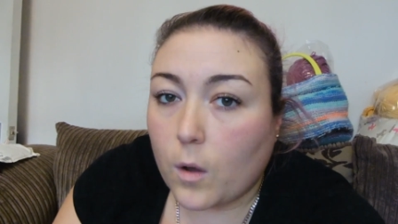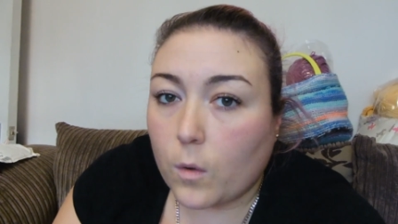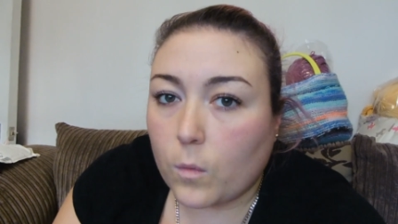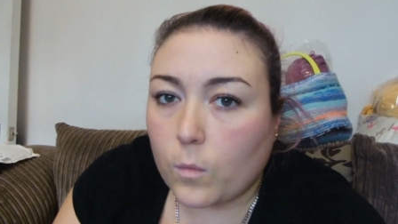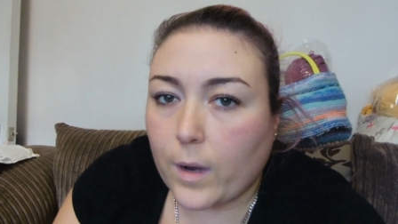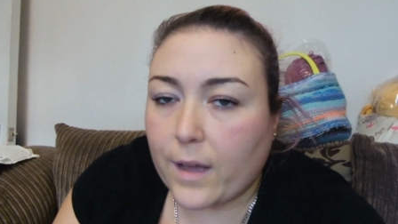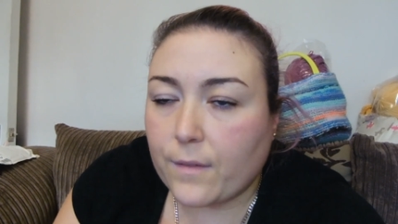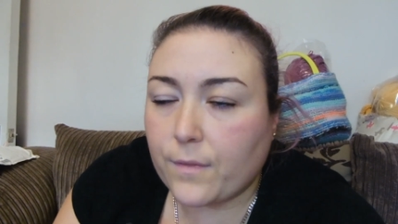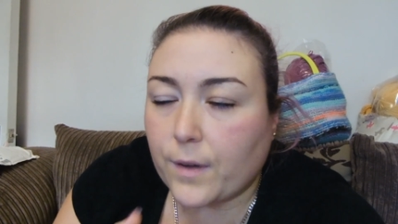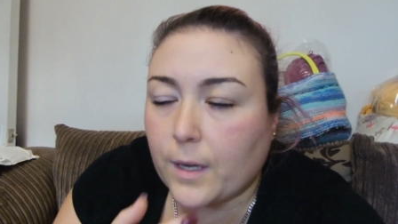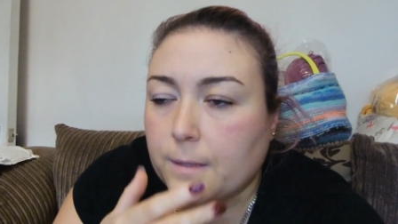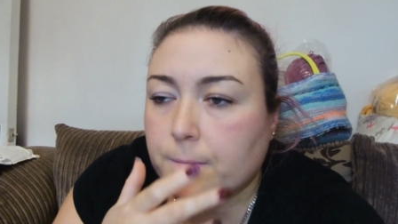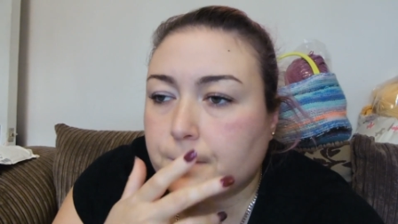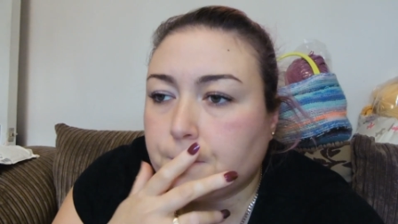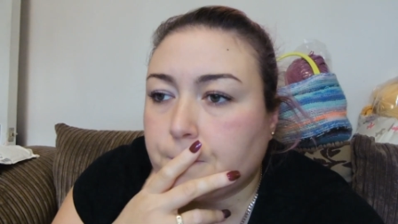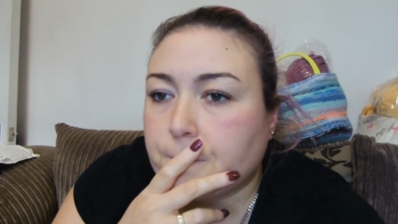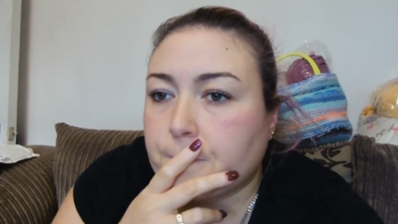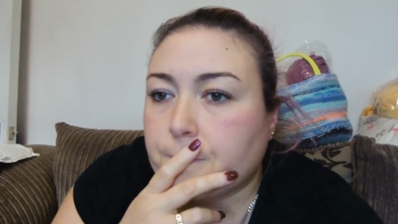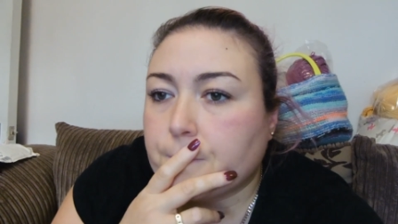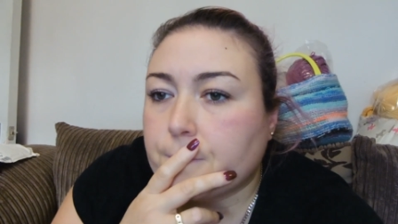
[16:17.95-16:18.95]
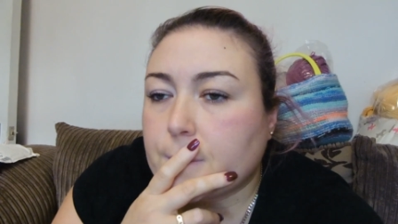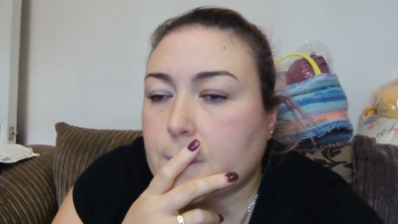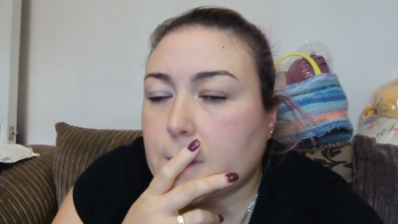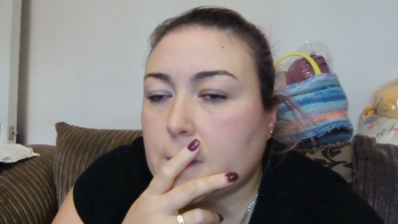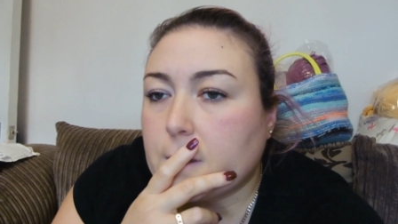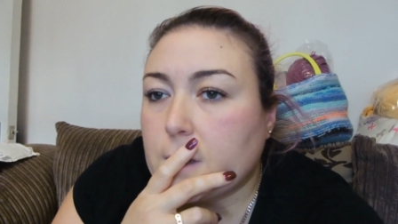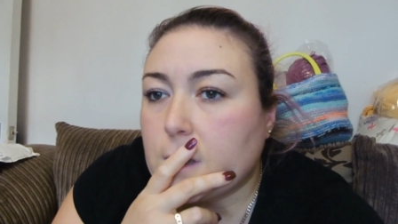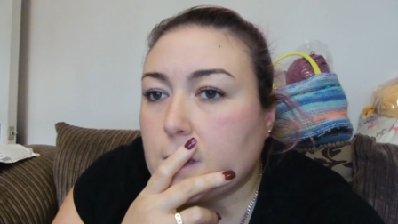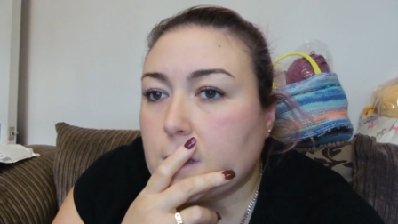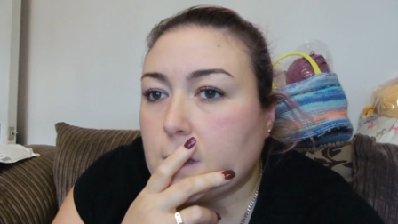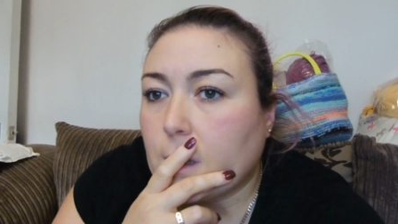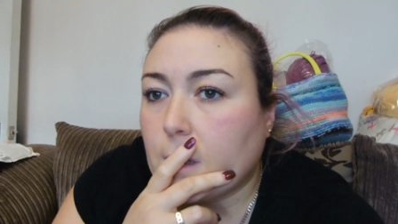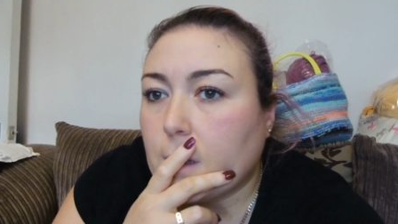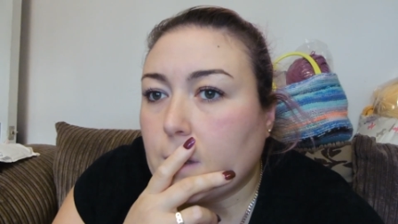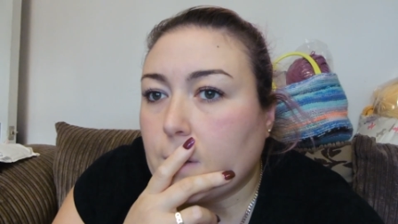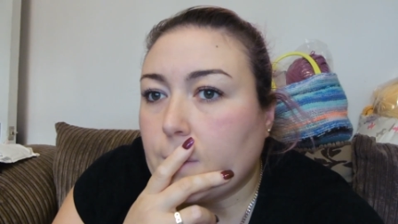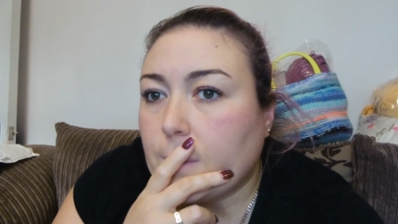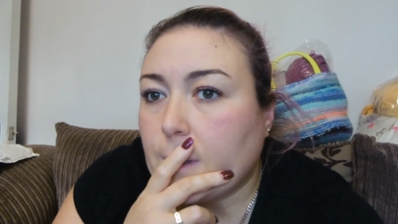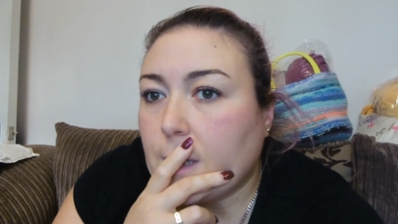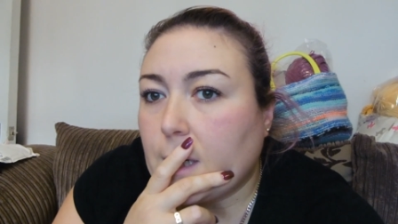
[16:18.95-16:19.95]
whatever.
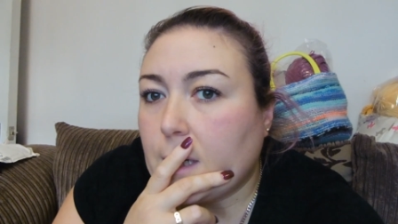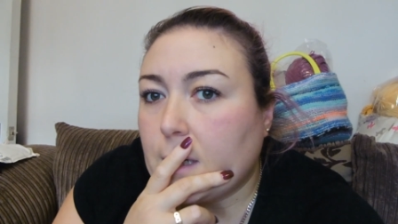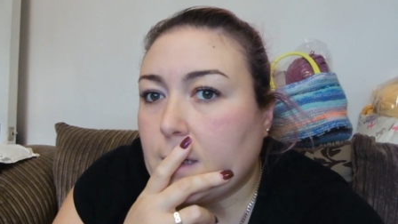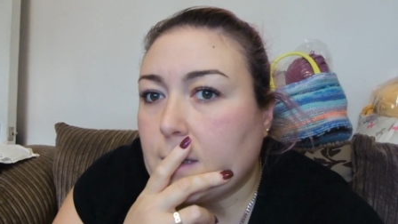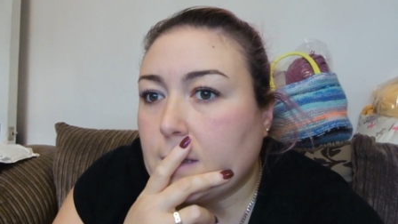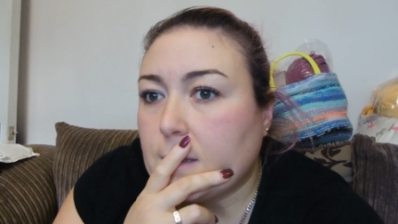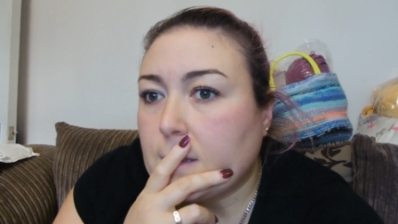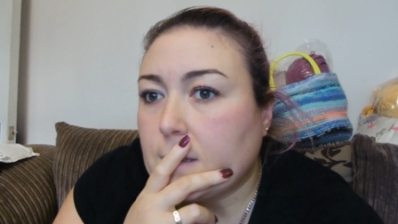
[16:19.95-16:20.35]
So, uh,